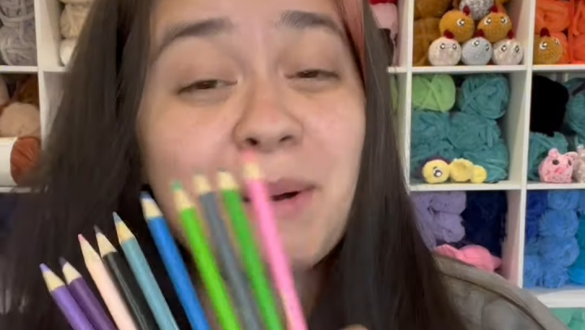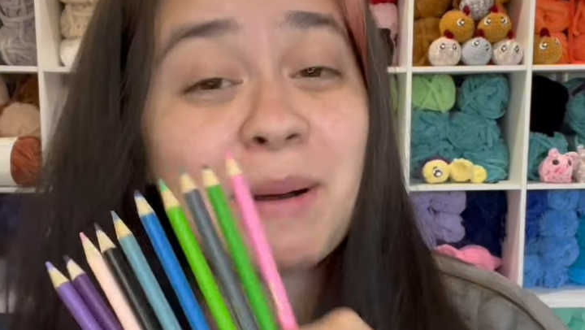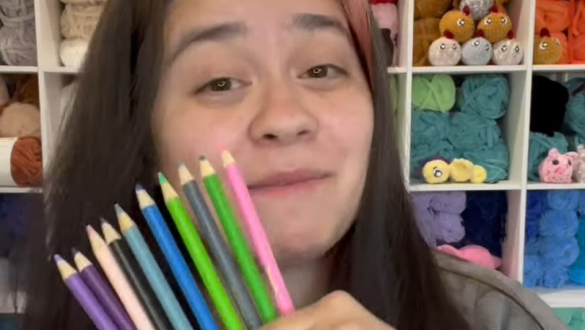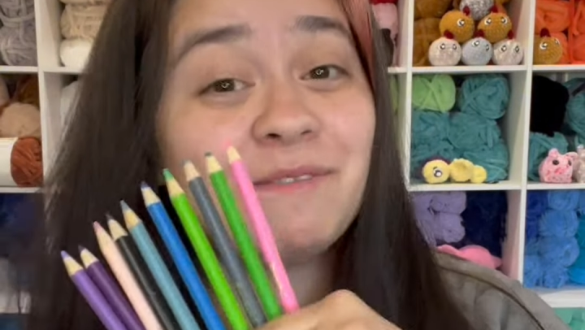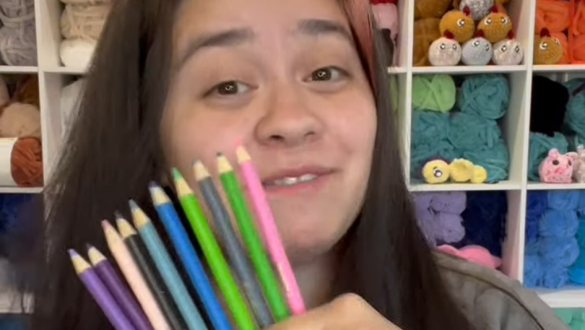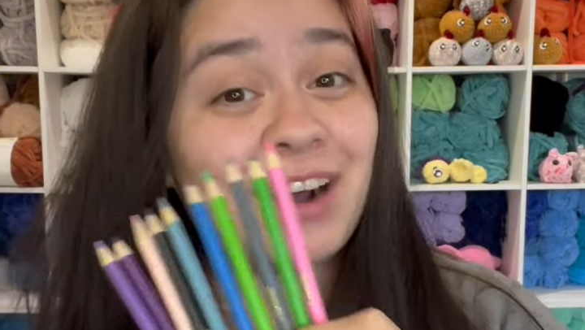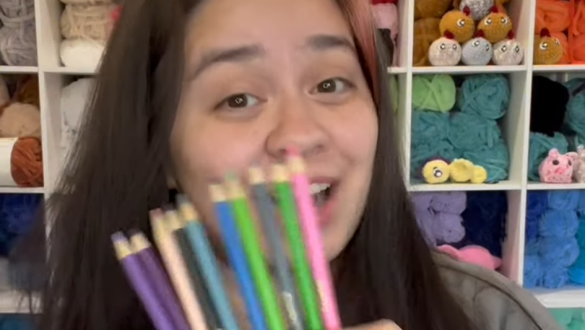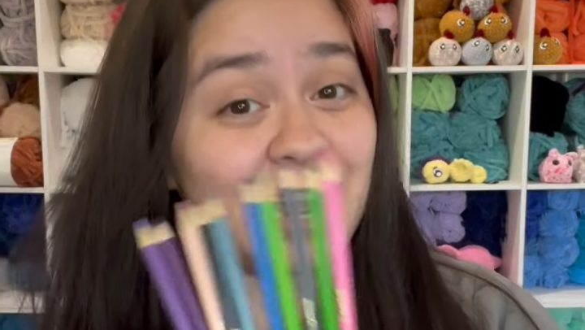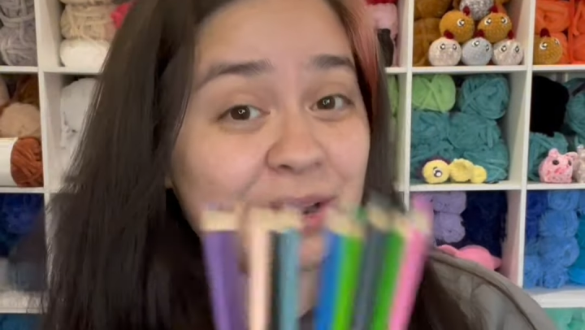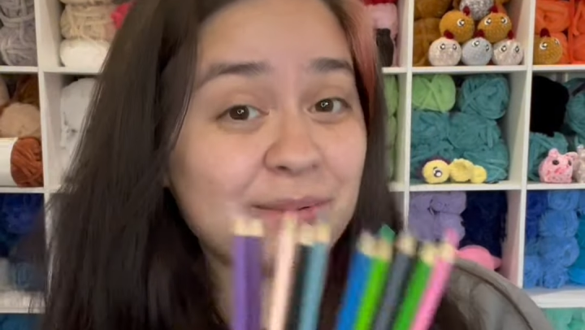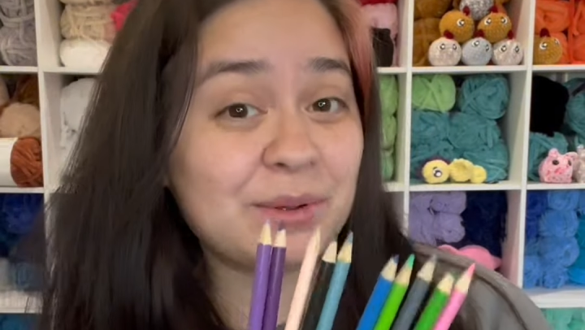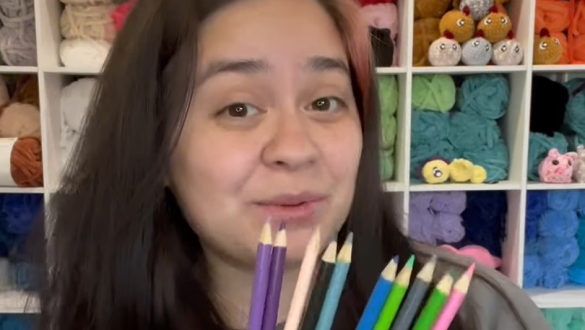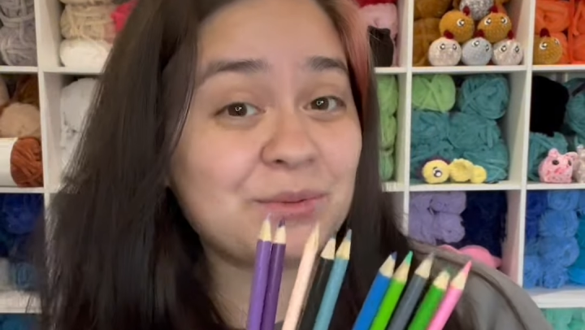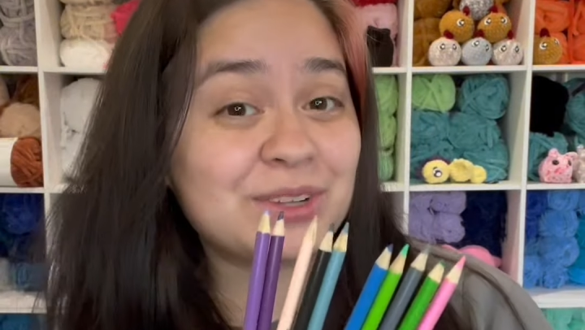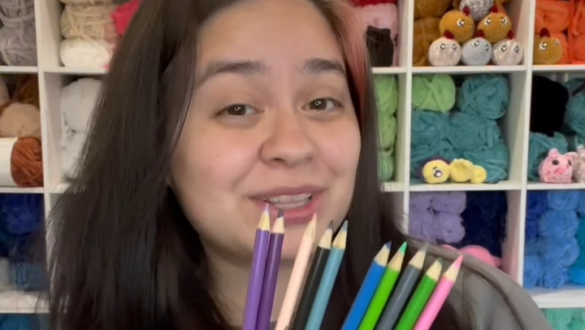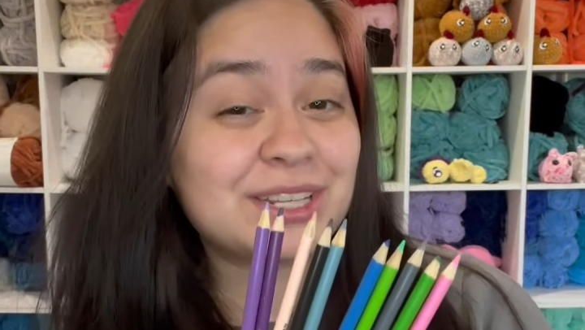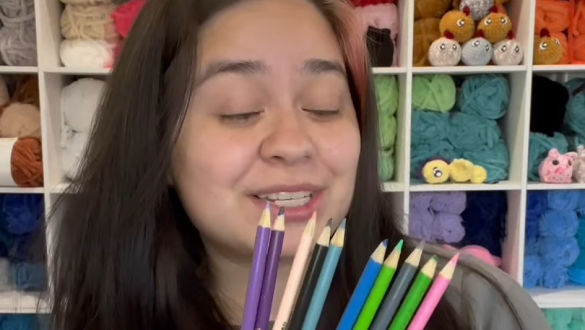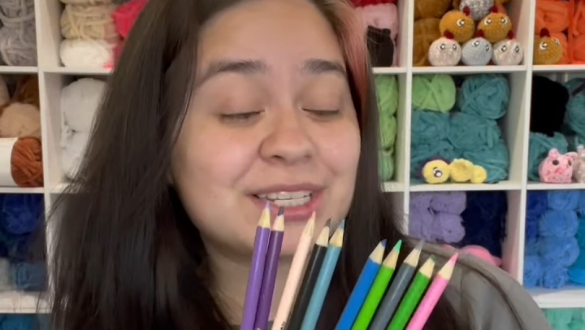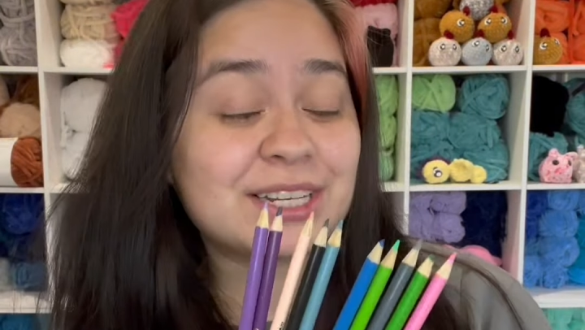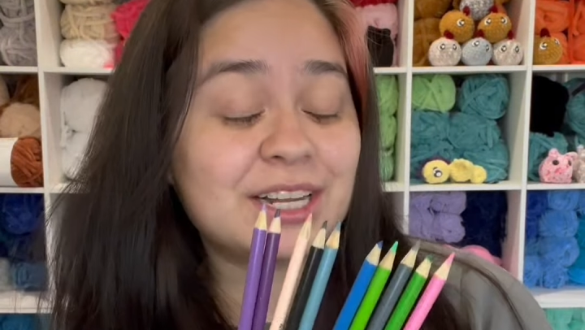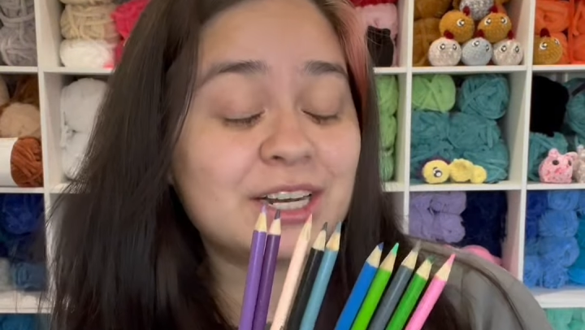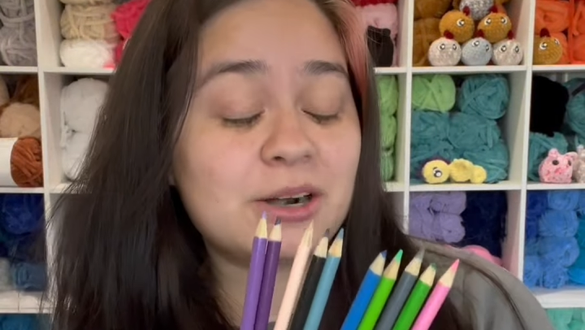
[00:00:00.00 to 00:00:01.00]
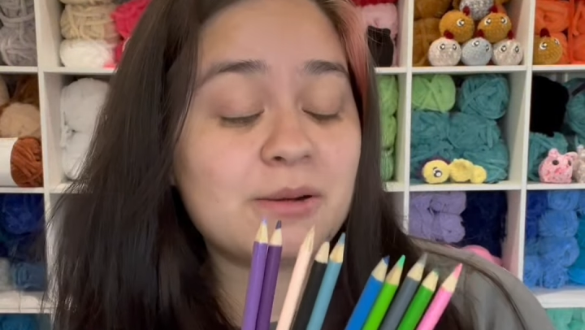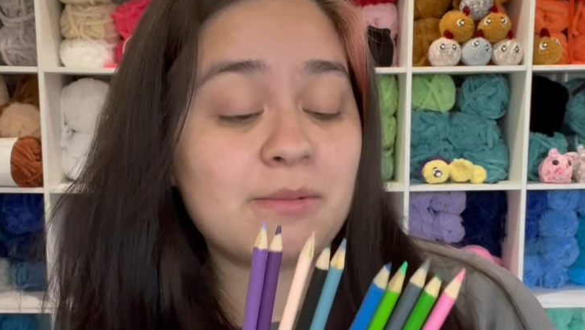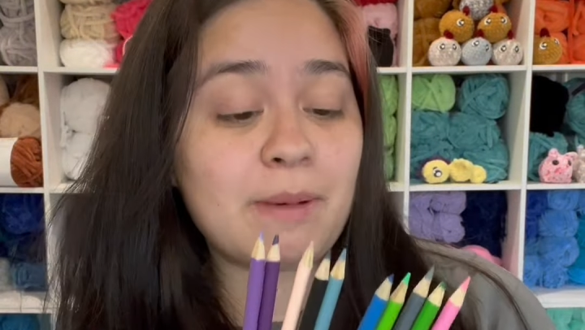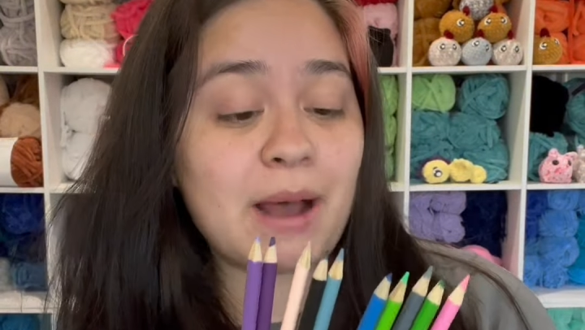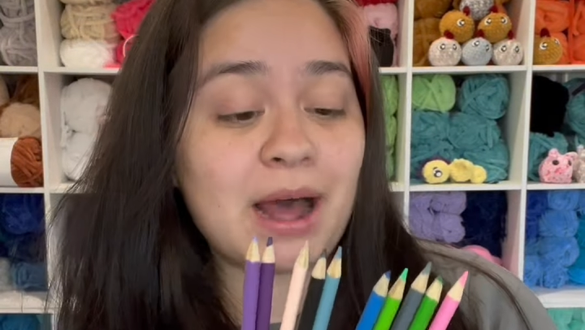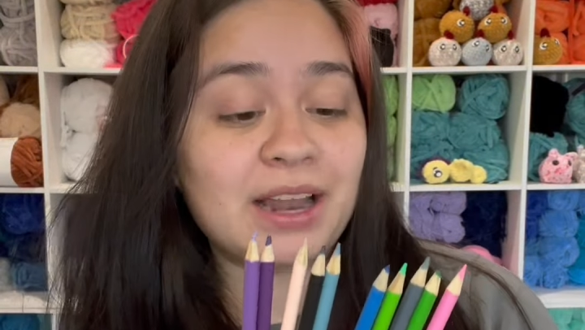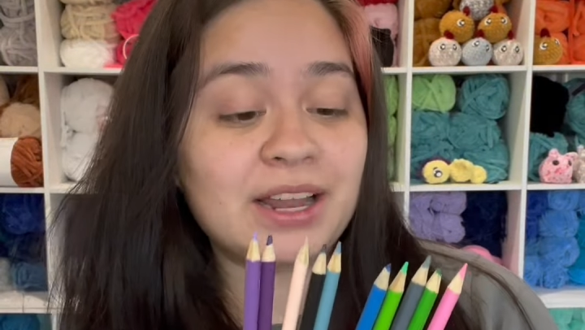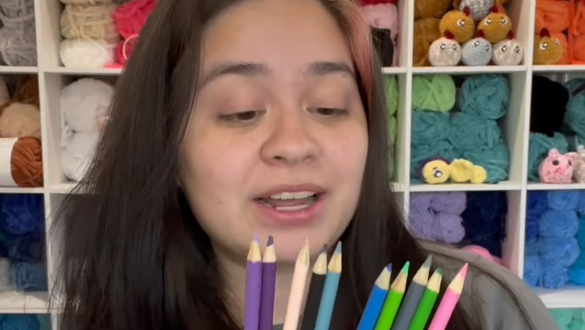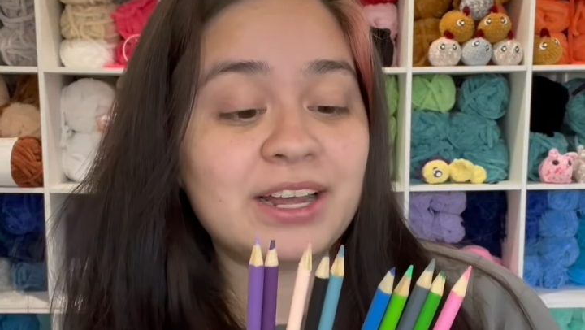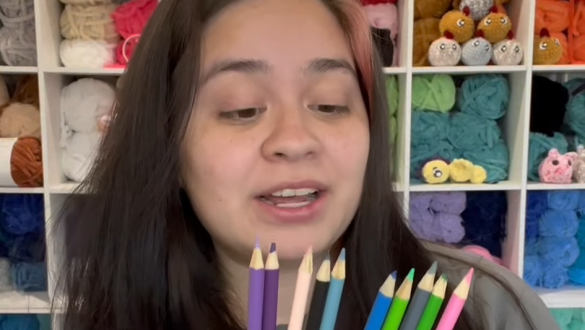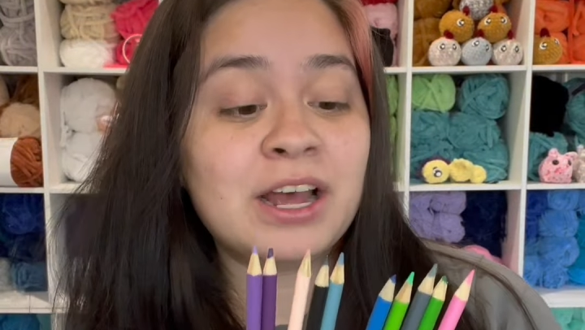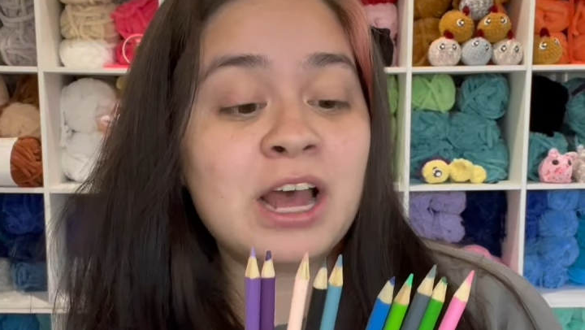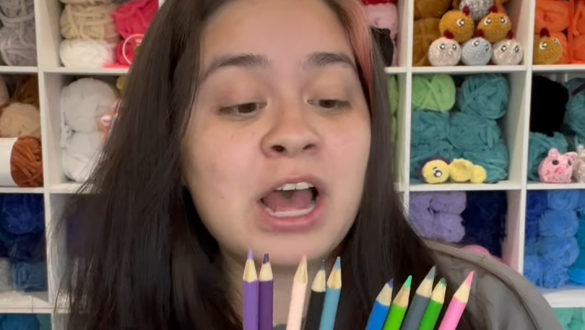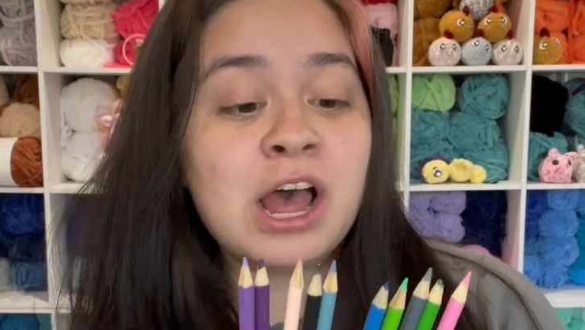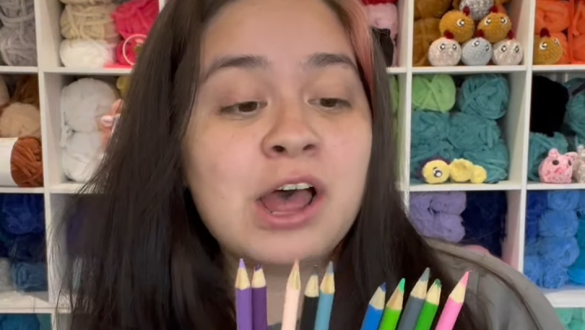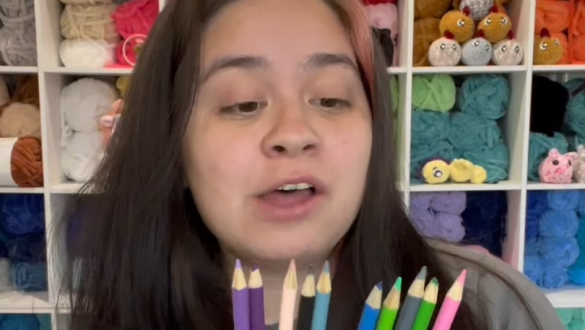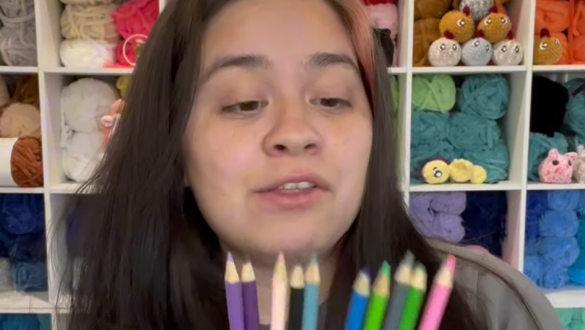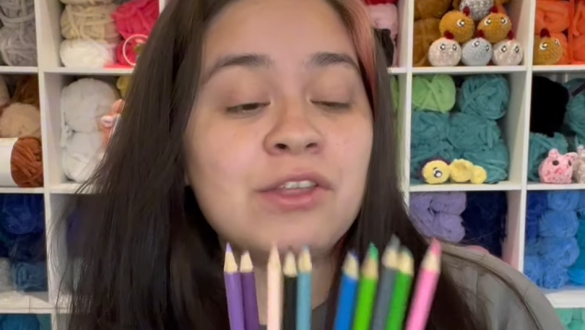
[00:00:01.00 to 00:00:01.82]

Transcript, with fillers: vibing with this color palette.